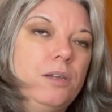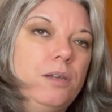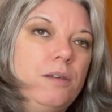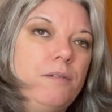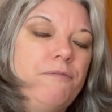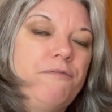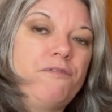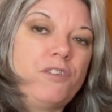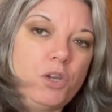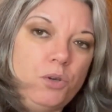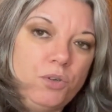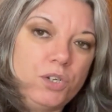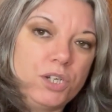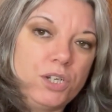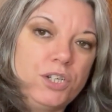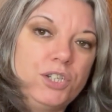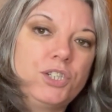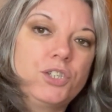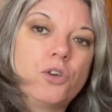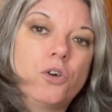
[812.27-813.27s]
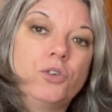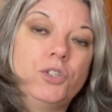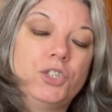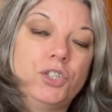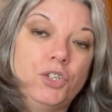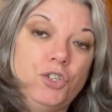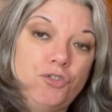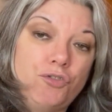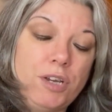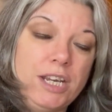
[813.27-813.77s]
focus,
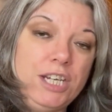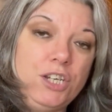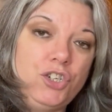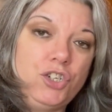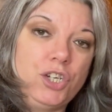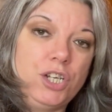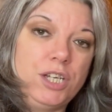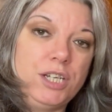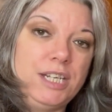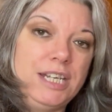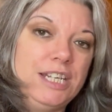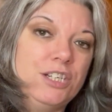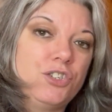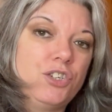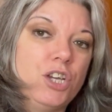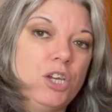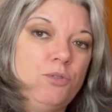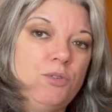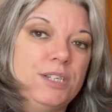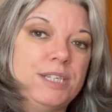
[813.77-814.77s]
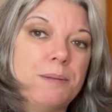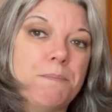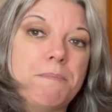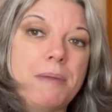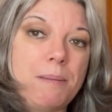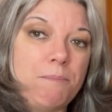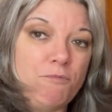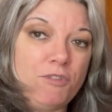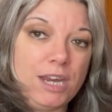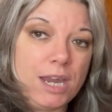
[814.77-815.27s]
concentration. It's known as the
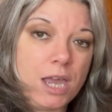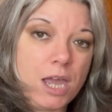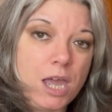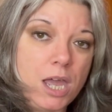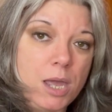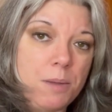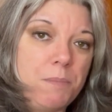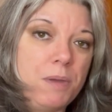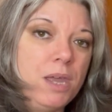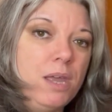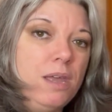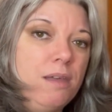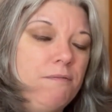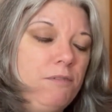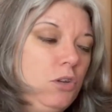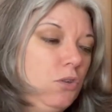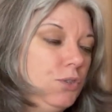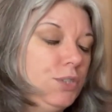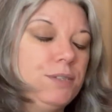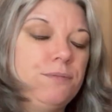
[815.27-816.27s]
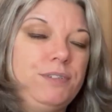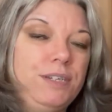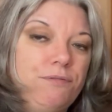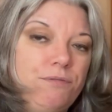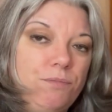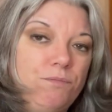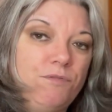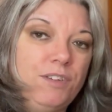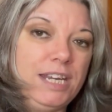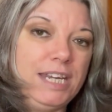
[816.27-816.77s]
memory herb, lots of
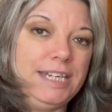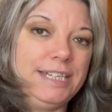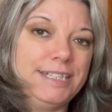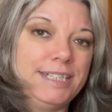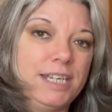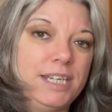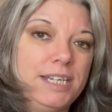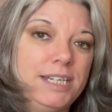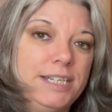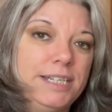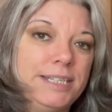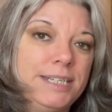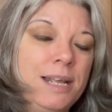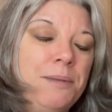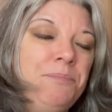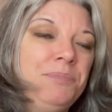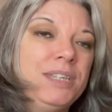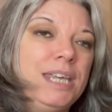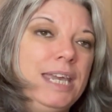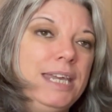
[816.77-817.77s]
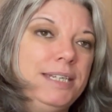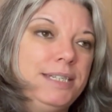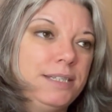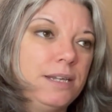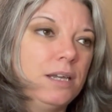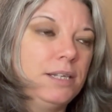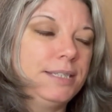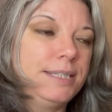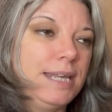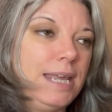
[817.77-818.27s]
different reasons. It
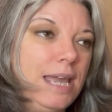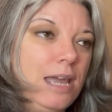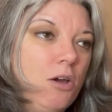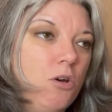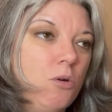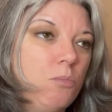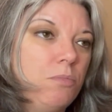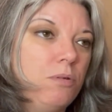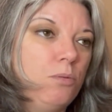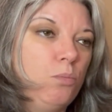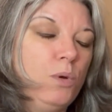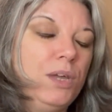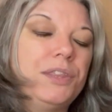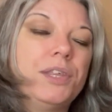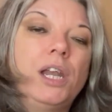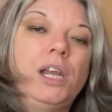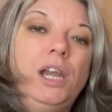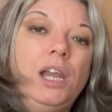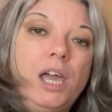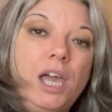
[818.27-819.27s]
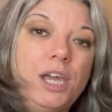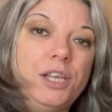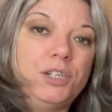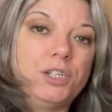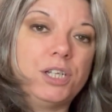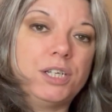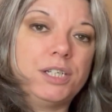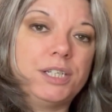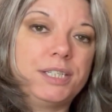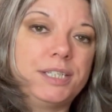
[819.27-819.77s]
does help with
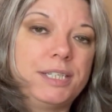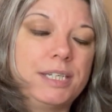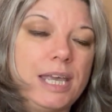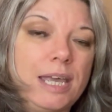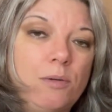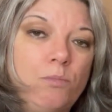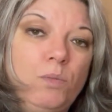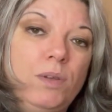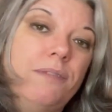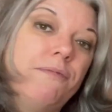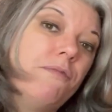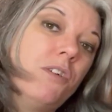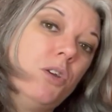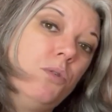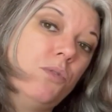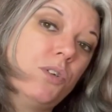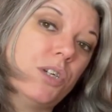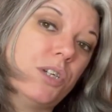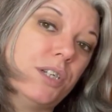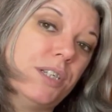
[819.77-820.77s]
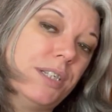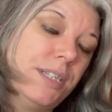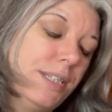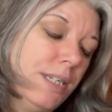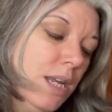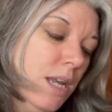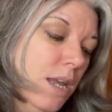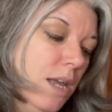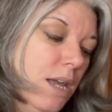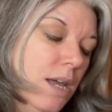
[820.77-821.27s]
alertness and with focus.
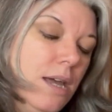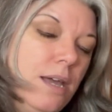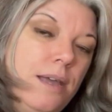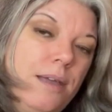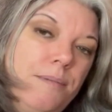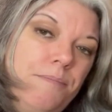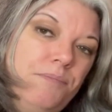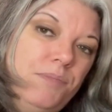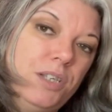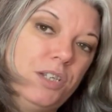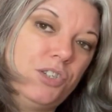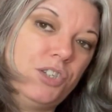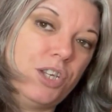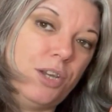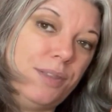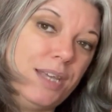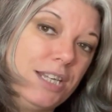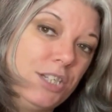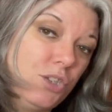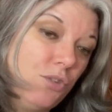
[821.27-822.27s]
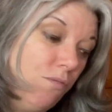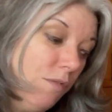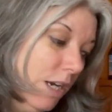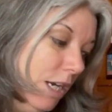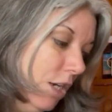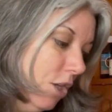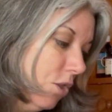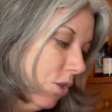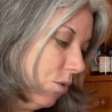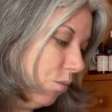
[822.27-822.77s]
So that's a
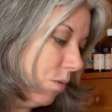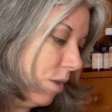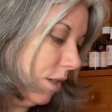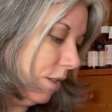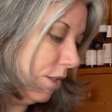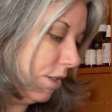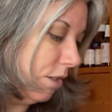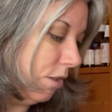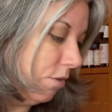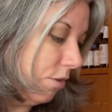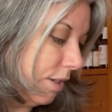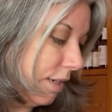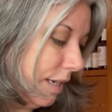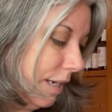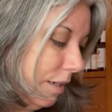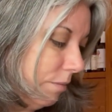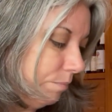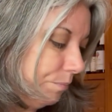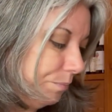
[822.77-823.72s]
really good one to look at.